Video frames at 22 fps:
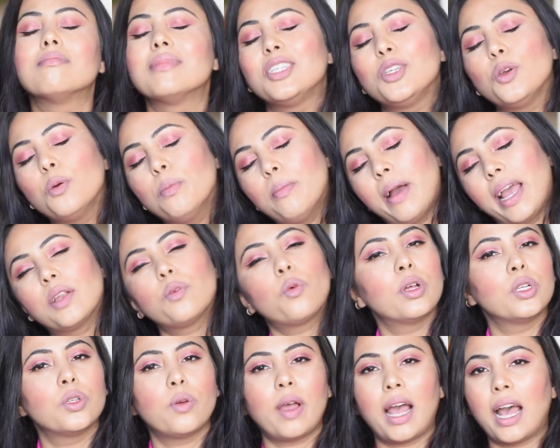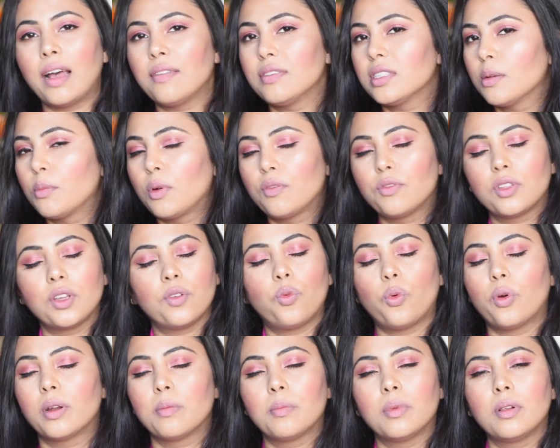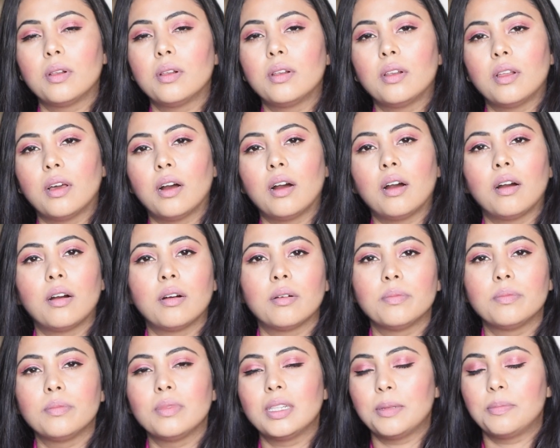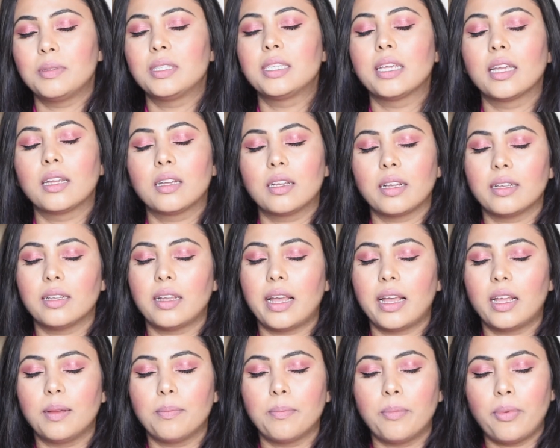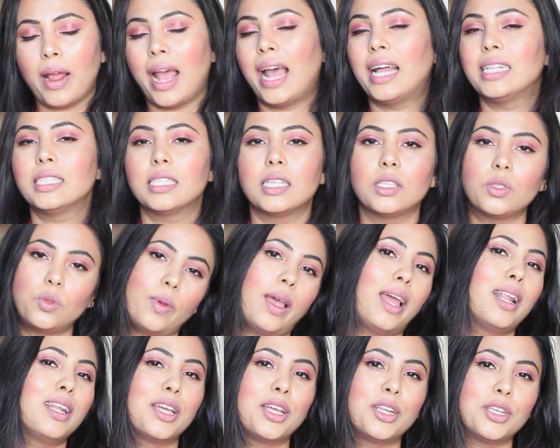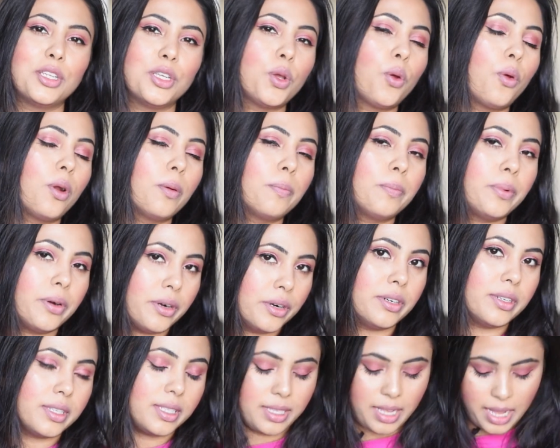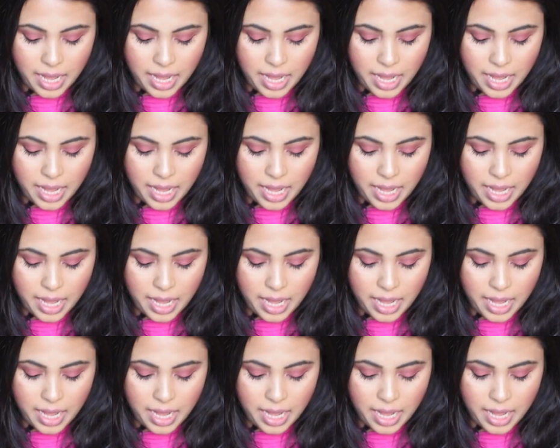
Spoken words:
you might want to have some of the affordable lipstick brands as well in your purse.